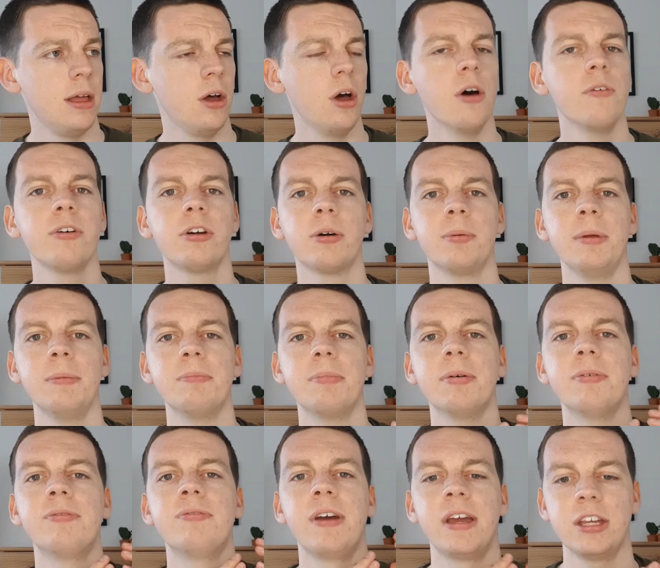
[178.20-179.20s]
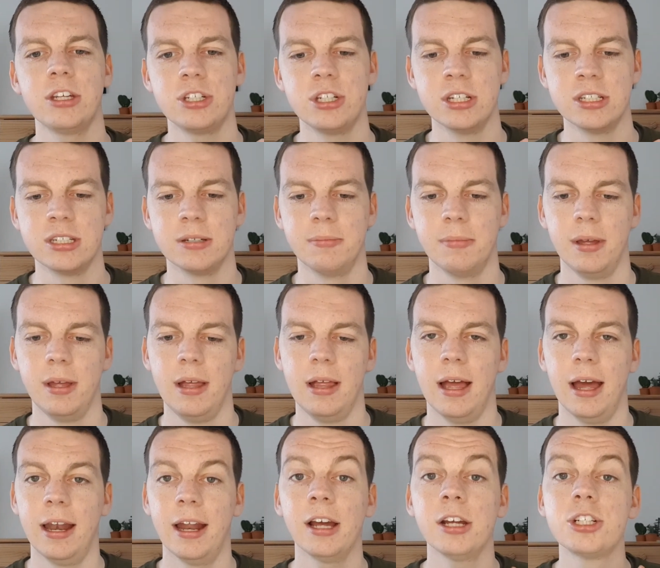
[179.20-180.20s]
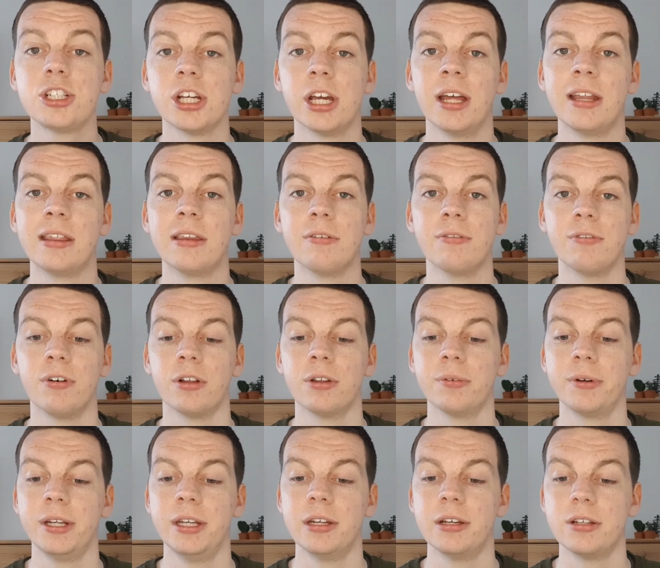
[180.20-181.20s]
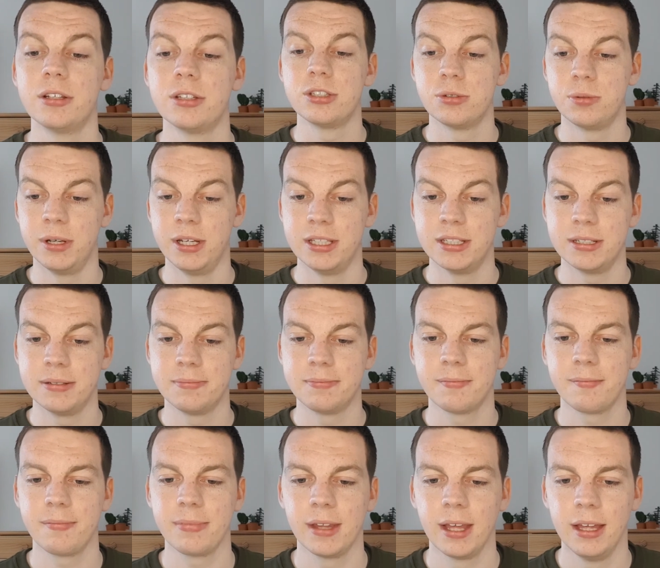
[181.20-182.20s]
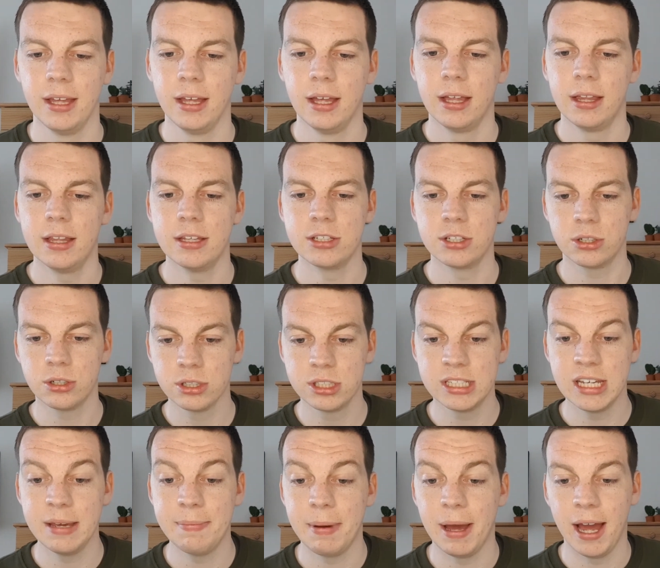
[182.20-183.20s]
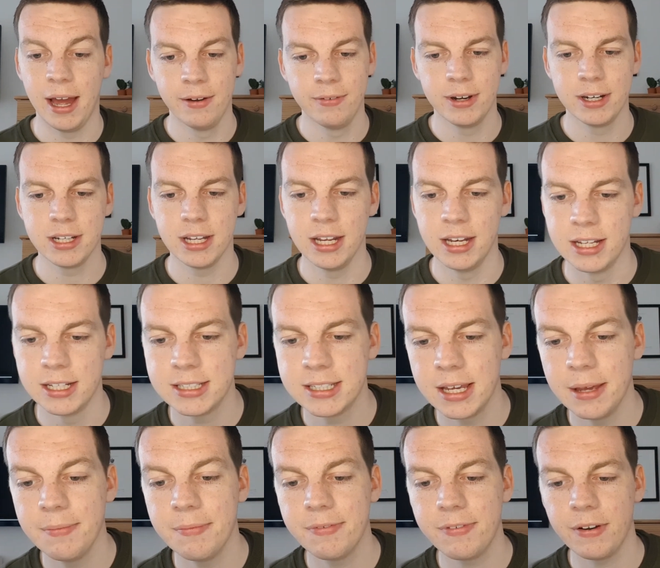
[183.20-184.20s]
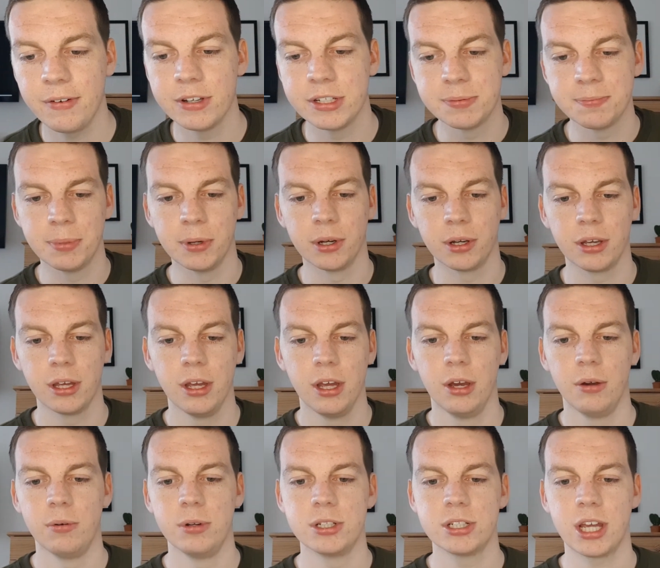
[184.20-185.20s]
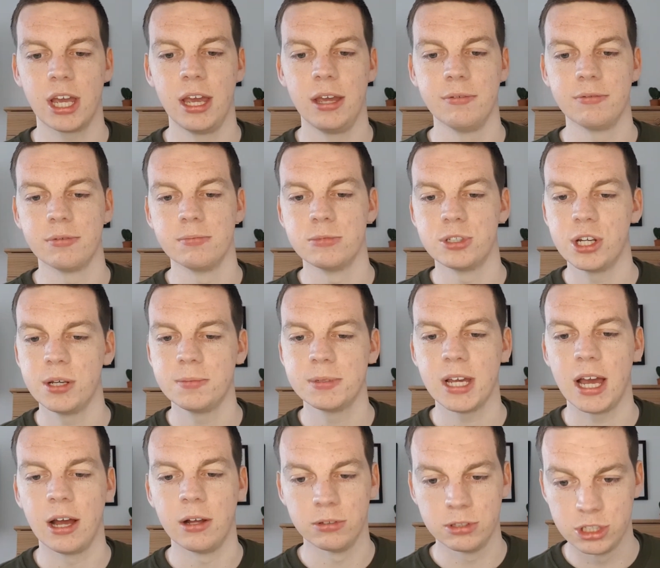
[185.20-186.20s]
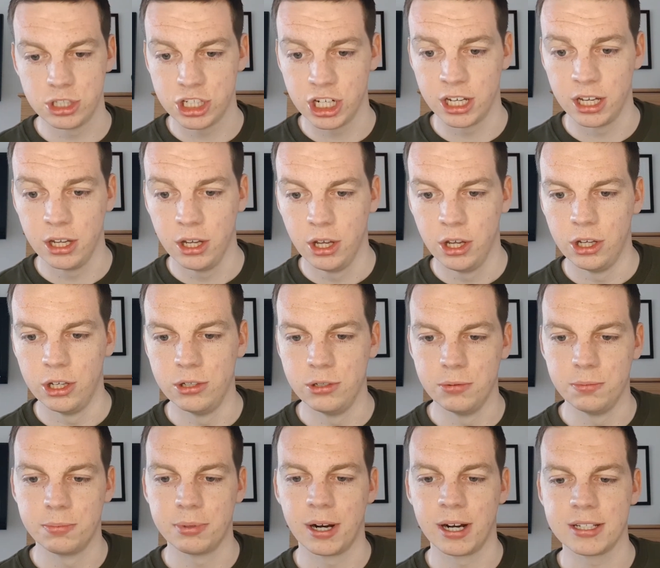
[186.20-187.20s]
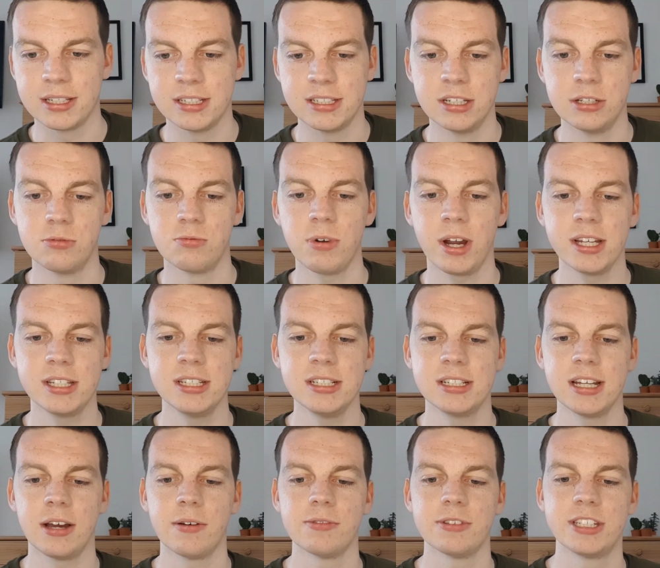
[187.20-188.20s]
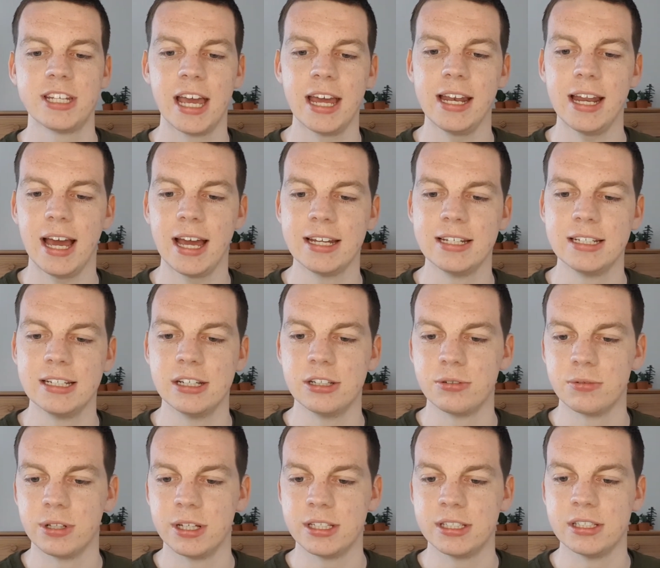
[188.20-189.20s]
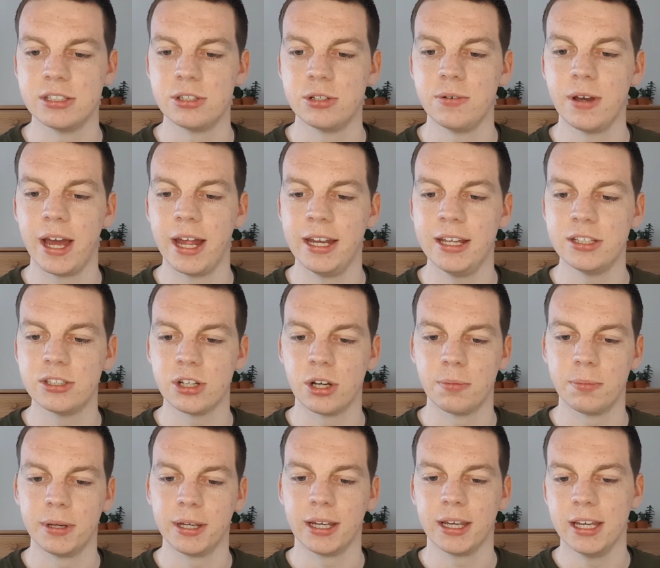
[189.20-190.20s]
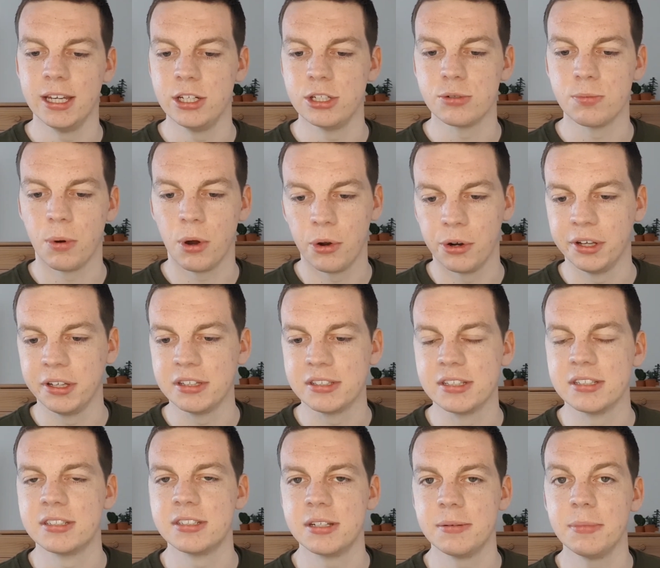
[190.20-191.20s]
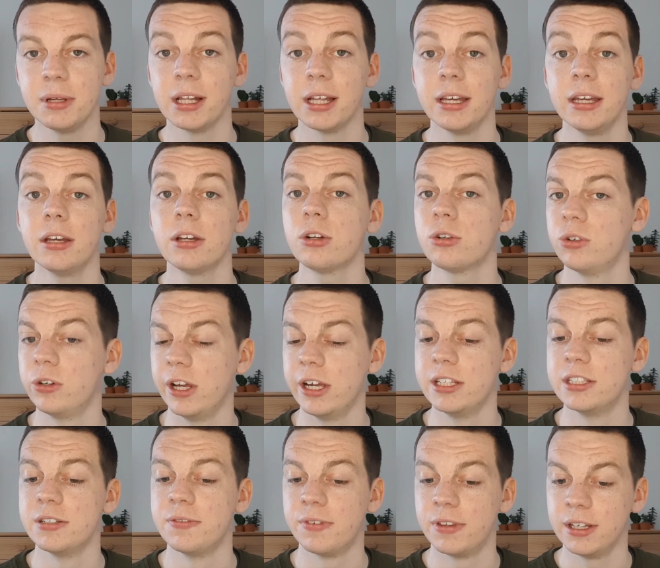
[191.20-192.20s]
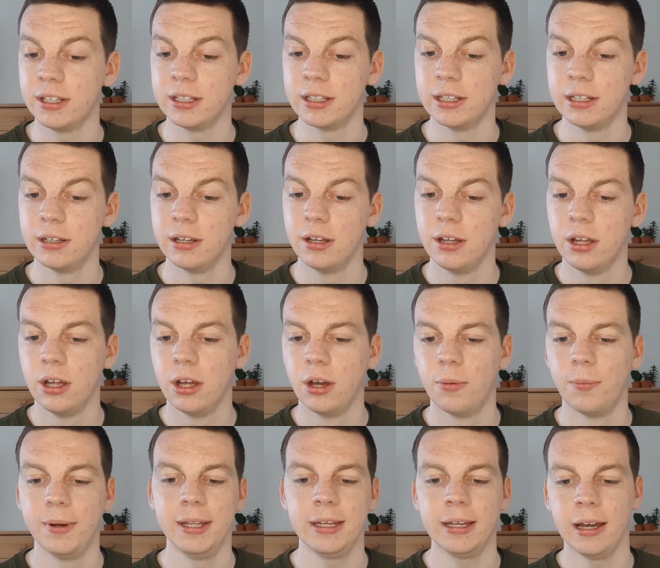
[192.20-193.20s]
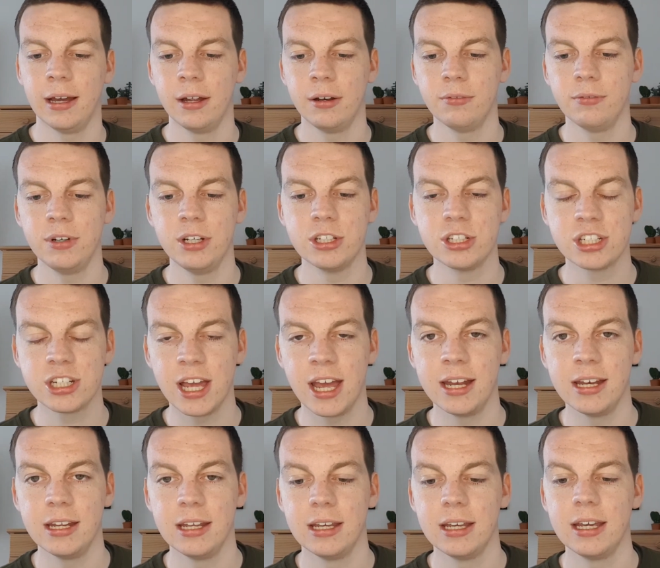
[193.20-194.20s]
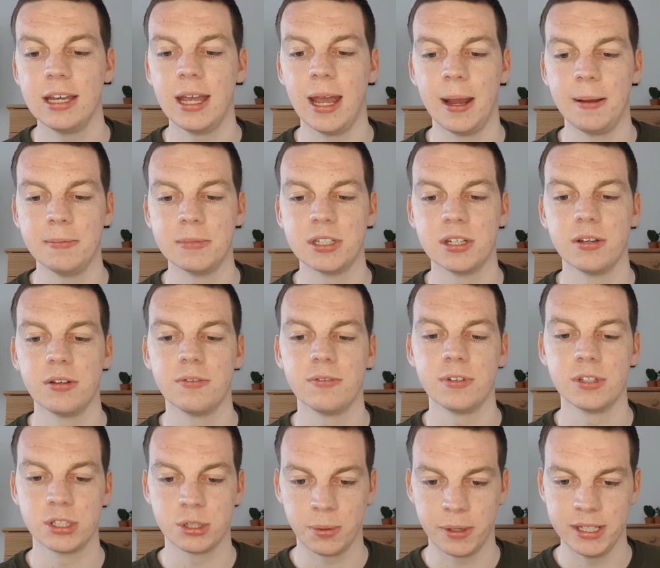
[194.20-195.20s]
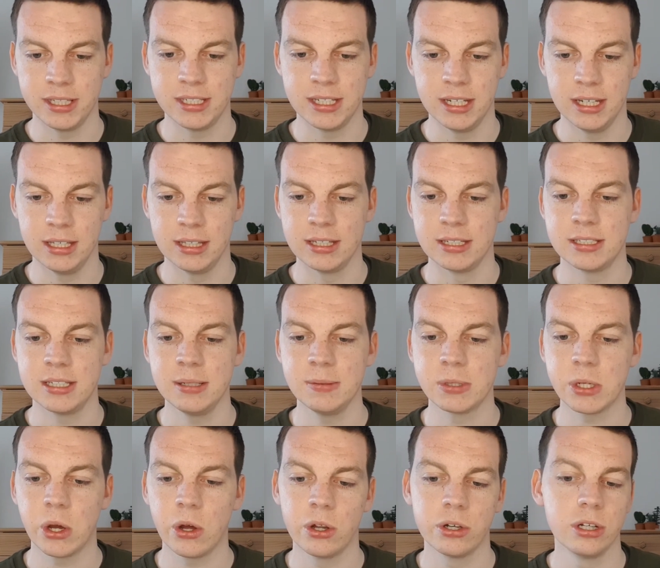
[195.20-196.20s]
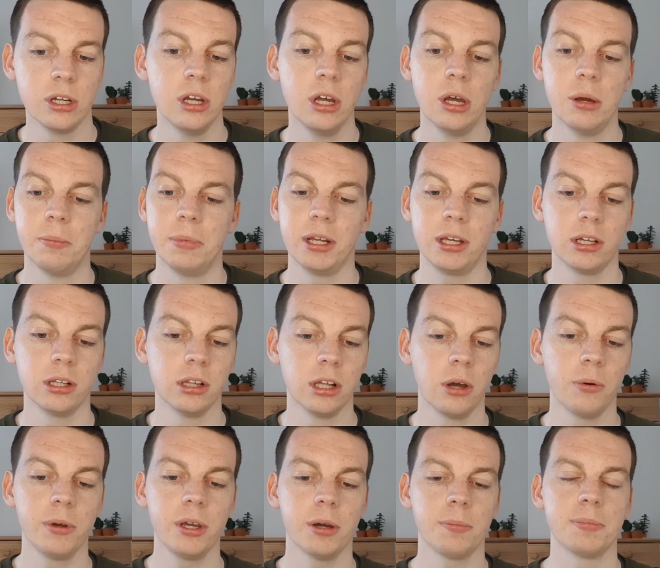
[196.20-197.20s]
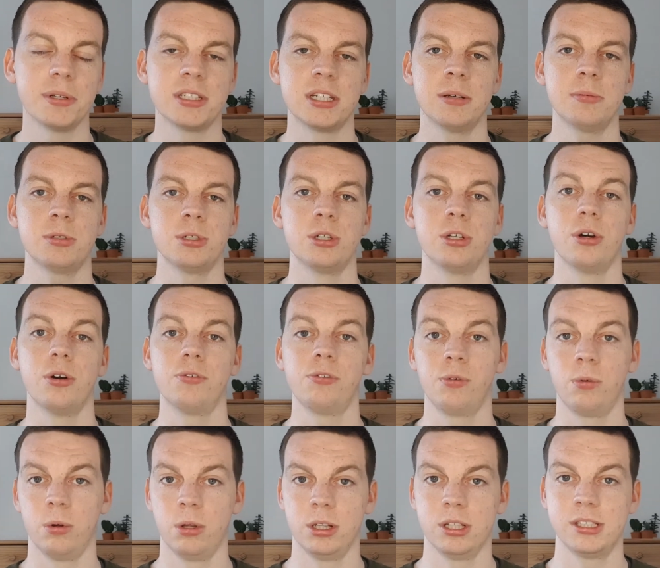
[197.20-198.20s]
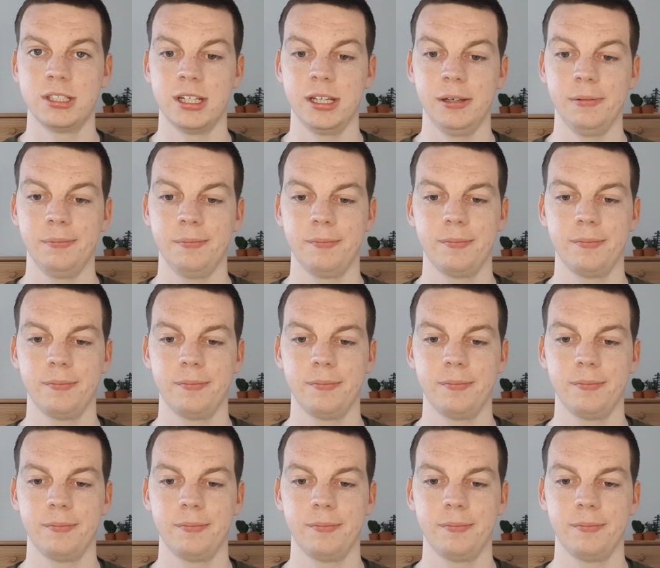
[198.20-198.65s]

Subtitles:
overcoming perfectionism. And I shared the following tweet. There's a good tip I read in a Tim Ferriss book, which came from James Altucher, who practices writing down 10 ideas relating to any topic each morning to stimulate creative thinking. When he can't reach 10, he aims for 20. It seems odd, but it can lower your perception of quality.